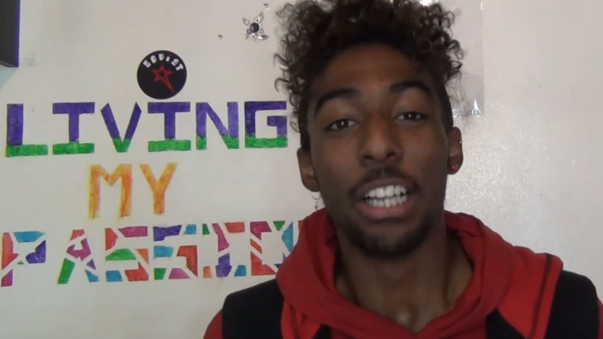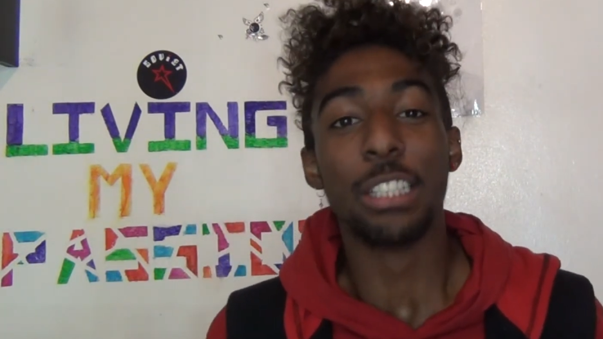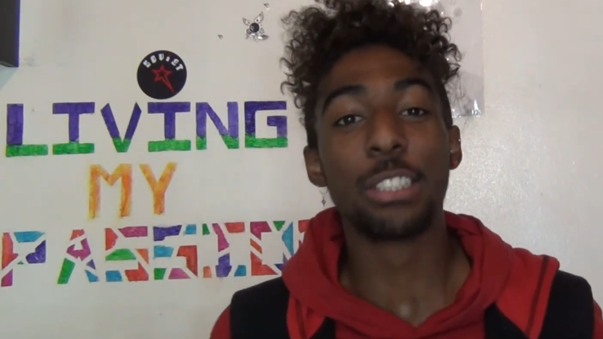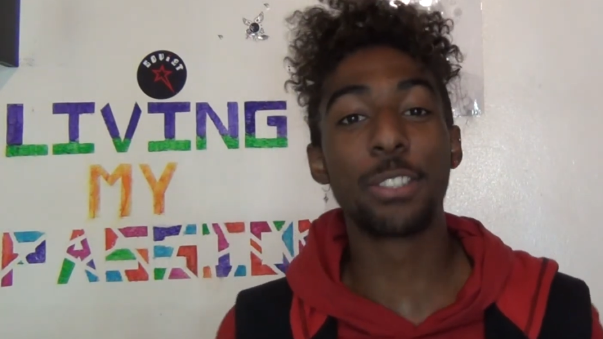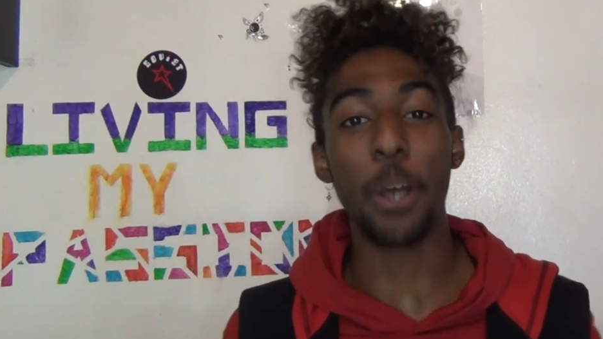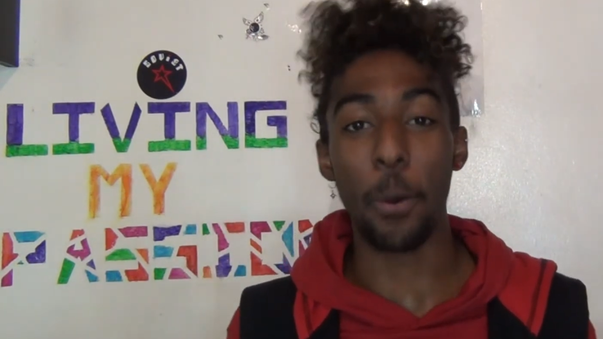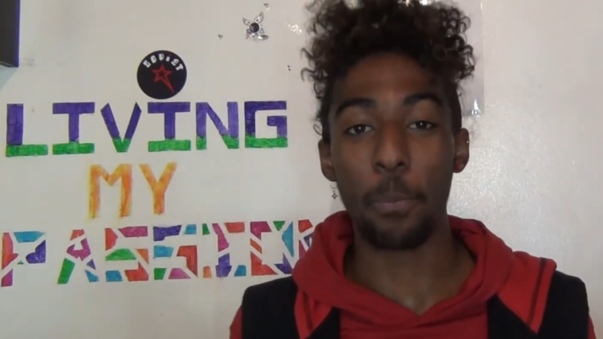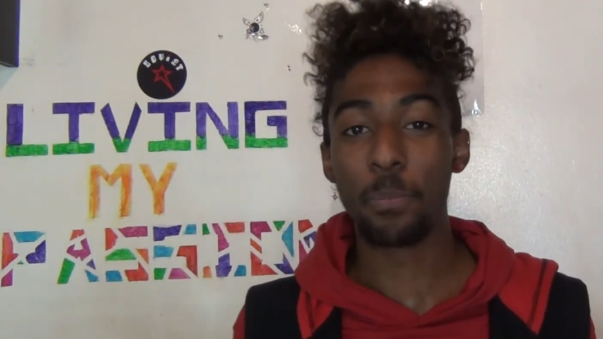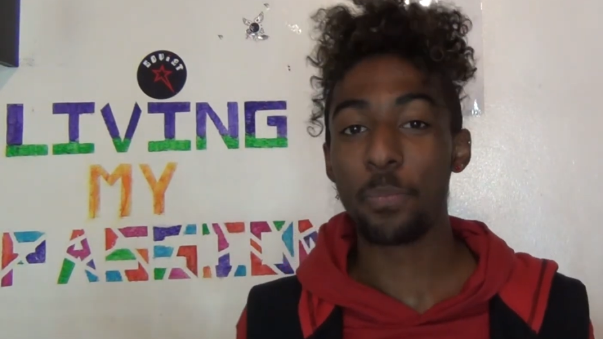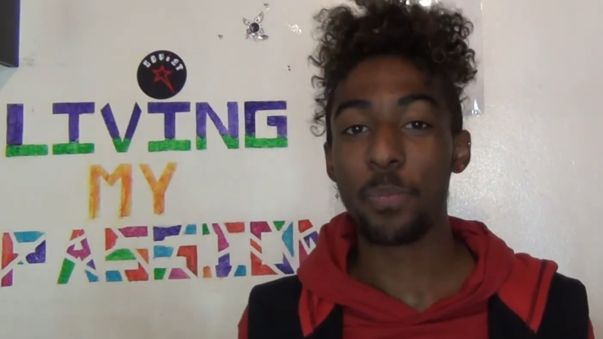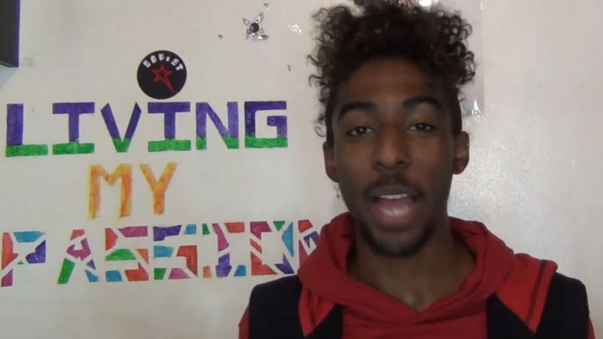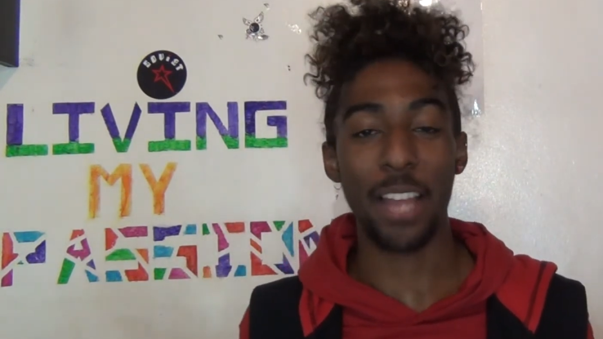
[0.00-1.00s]
So
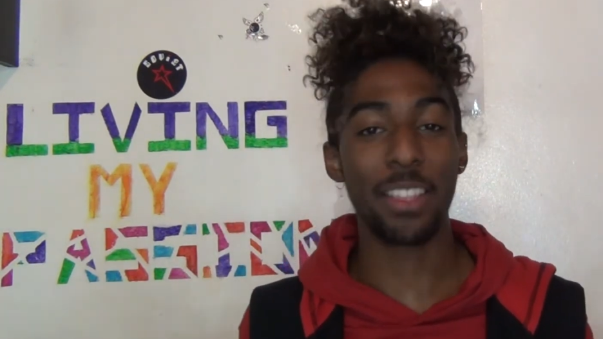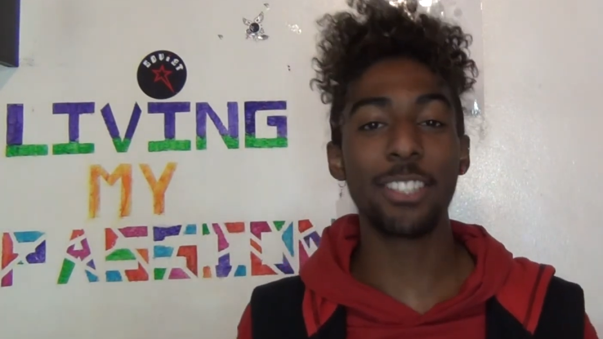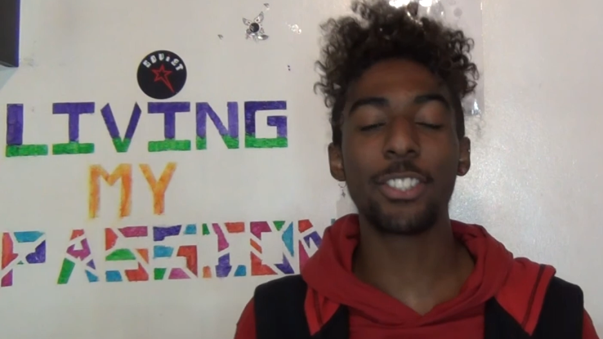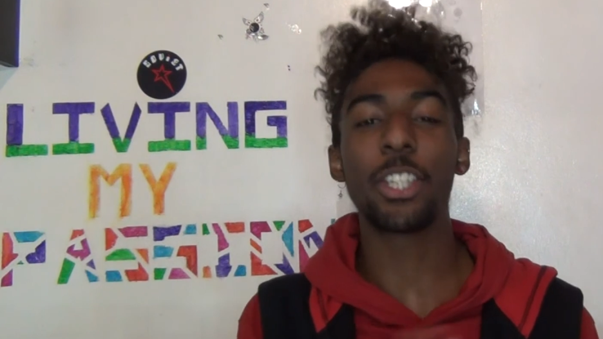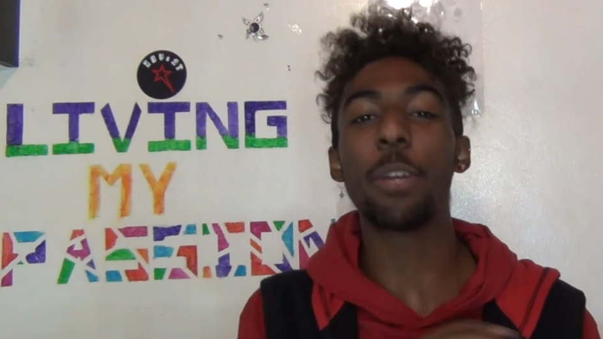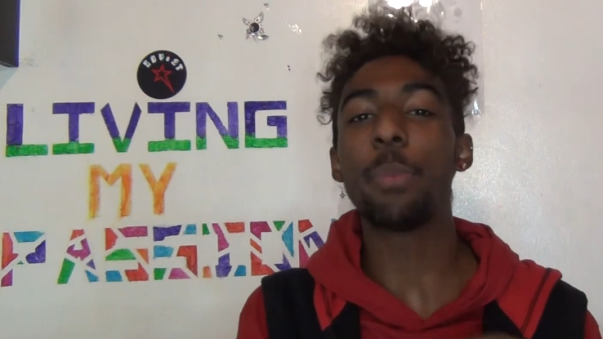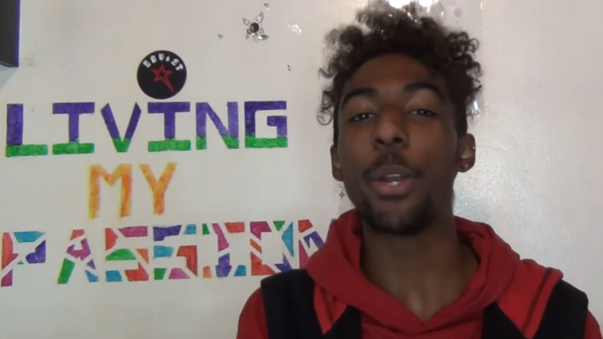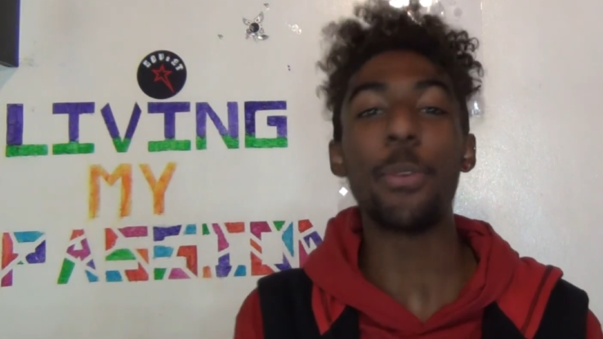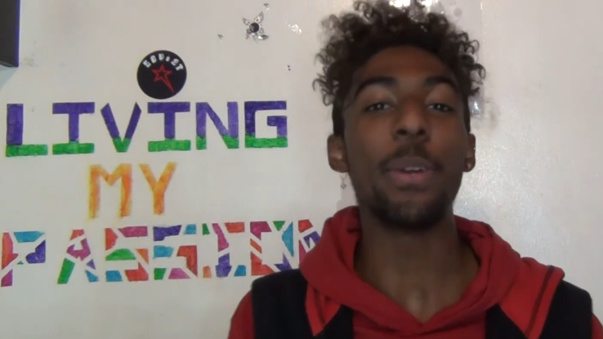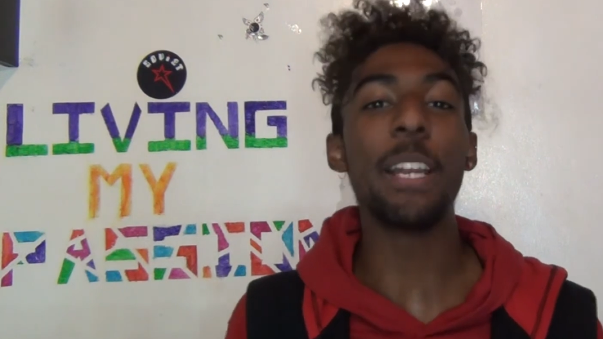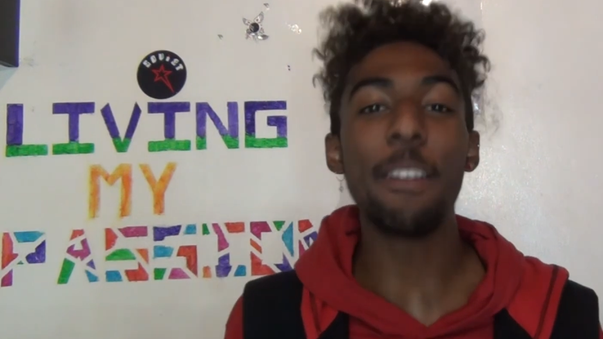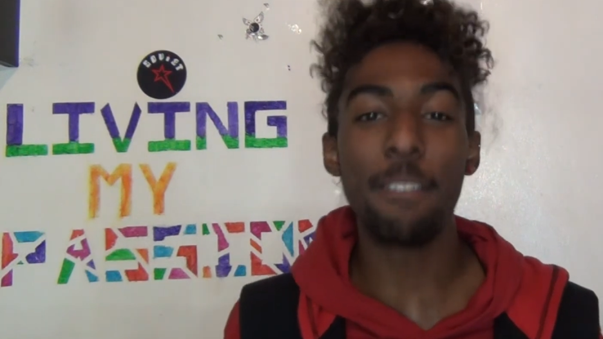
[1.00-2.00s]
I think it's going to be a
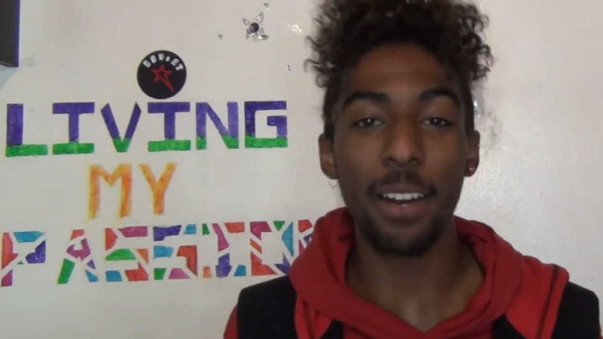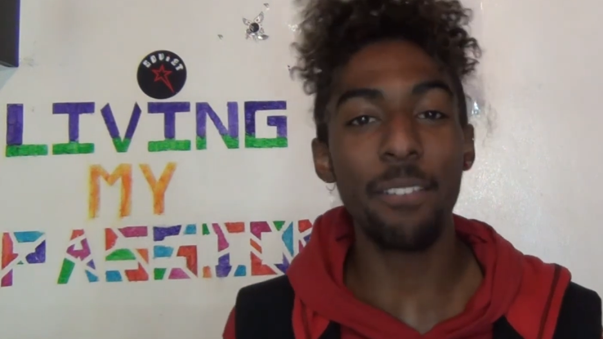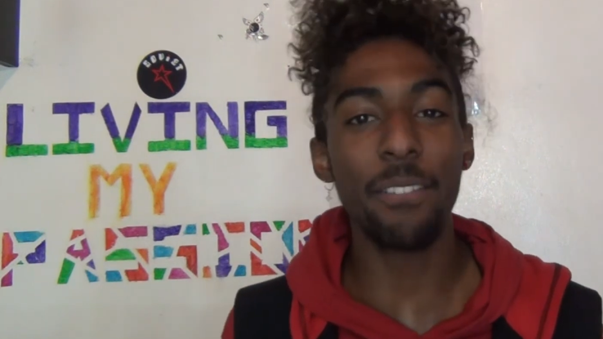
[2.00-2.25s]
really fun